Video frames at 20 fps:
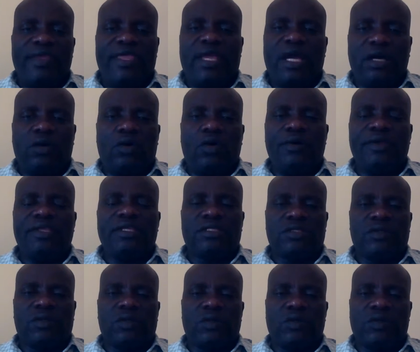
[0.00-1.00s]
we are going
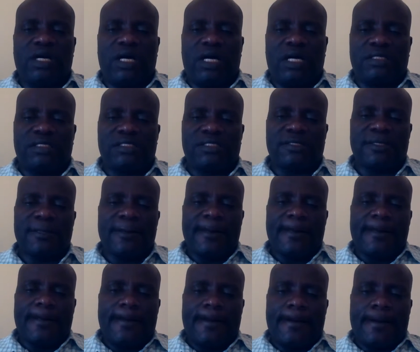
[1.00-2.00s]
to look at
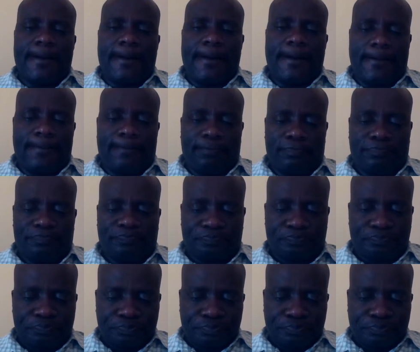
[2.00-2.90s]
um,